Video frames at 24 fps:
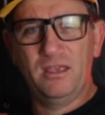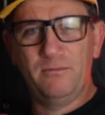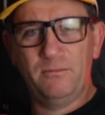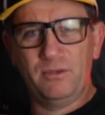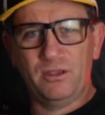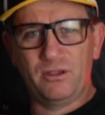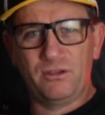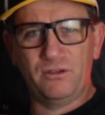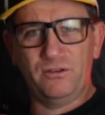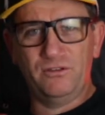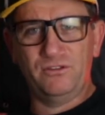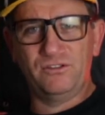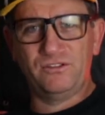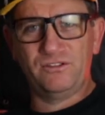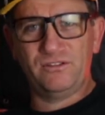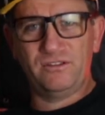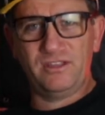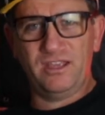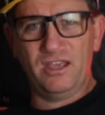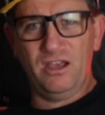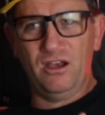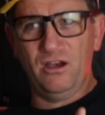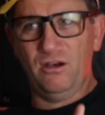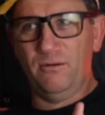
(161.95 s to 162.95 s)
Because
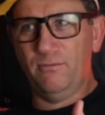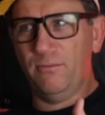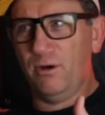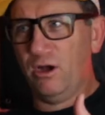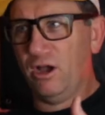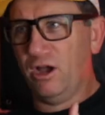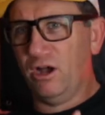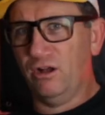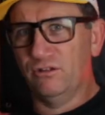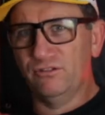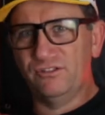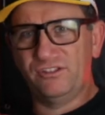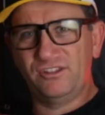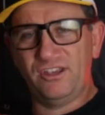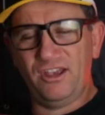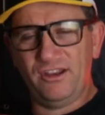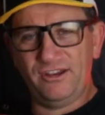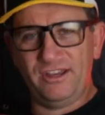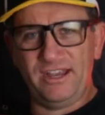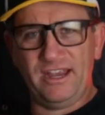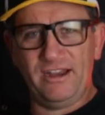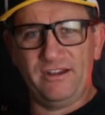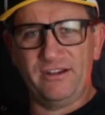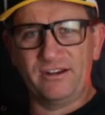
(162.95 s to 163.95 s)
my old
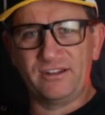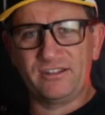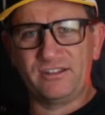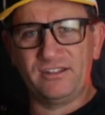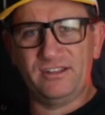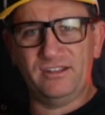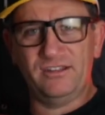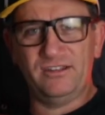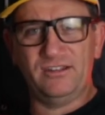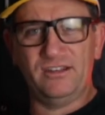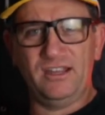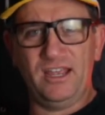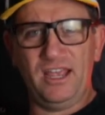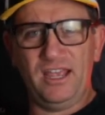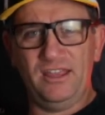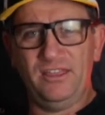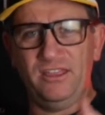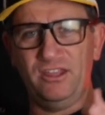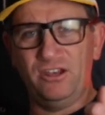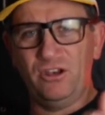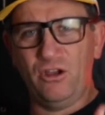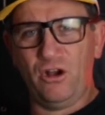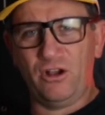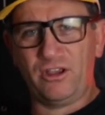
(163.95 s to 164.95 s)
Sony Ericsson
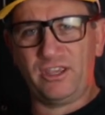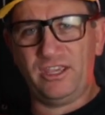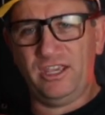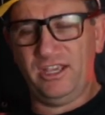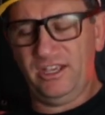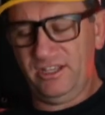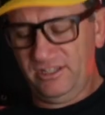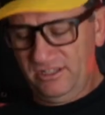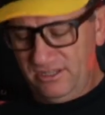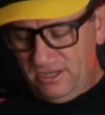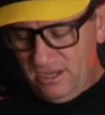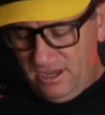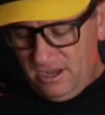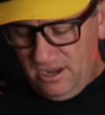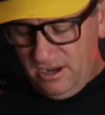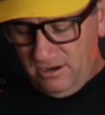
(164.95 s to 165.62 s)
and the Nokias,